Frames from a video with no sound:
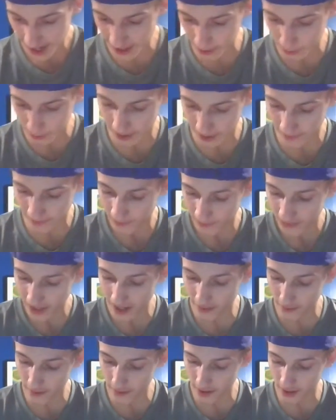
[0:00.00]
Anyway,
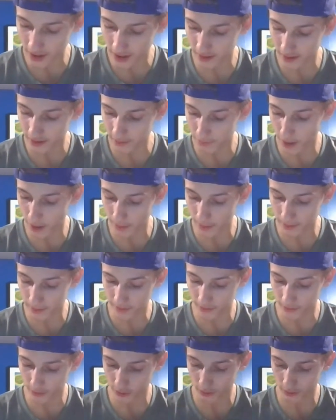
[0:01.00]
after I got done mopping
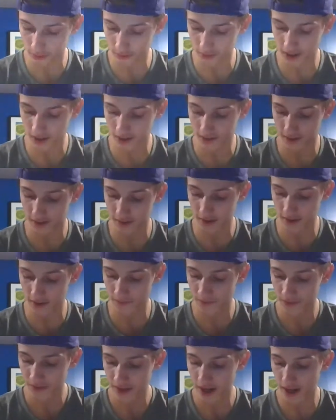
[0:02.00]
the floor with Rowley today,
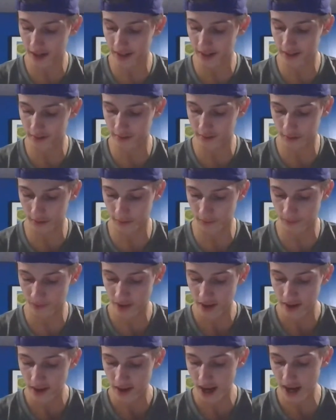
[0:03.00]
I headed home.
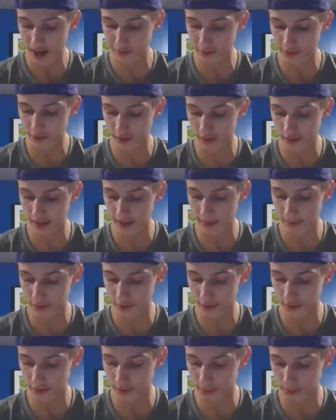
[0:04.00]
I ran through the
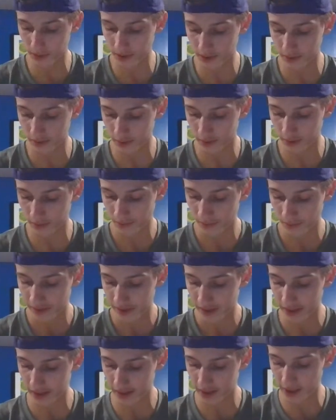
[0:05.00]
neighborhood sprinkler
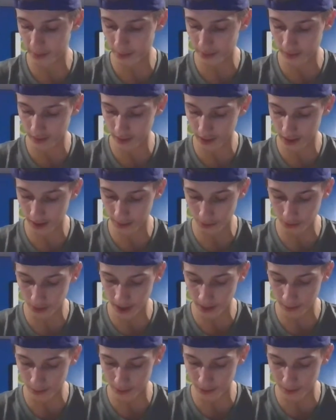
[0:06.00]
a couple
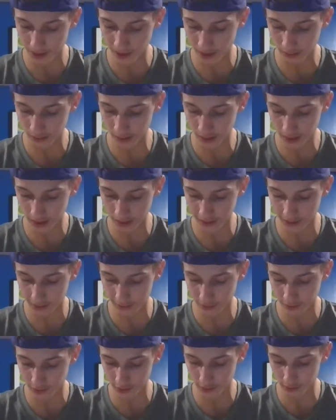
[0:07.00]
times to make it look like I
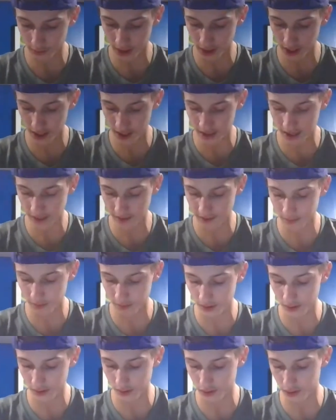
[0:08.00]
was all sweaty, and that
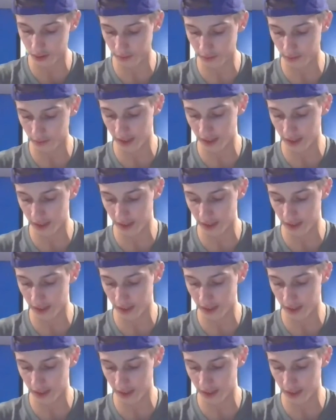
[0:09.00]
seemed to do the trick for